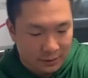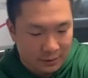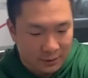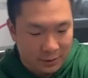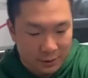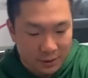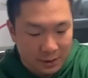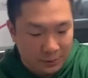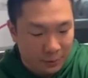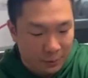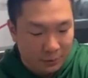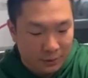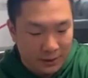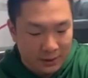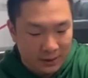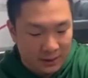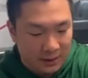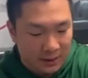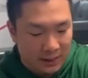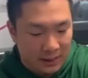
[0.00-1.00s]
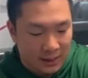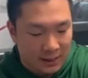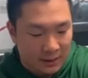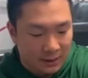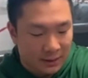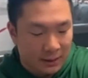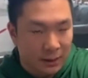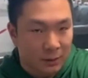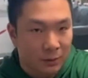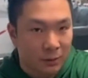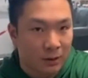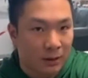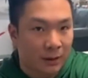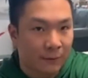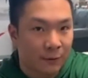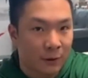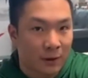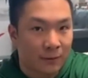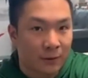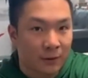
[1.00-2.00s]
So you can mold this into anything you want. If
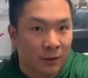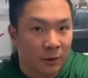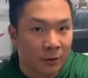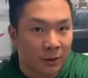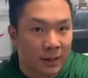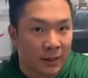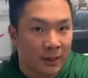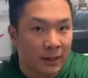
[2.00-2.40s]
you have a cookie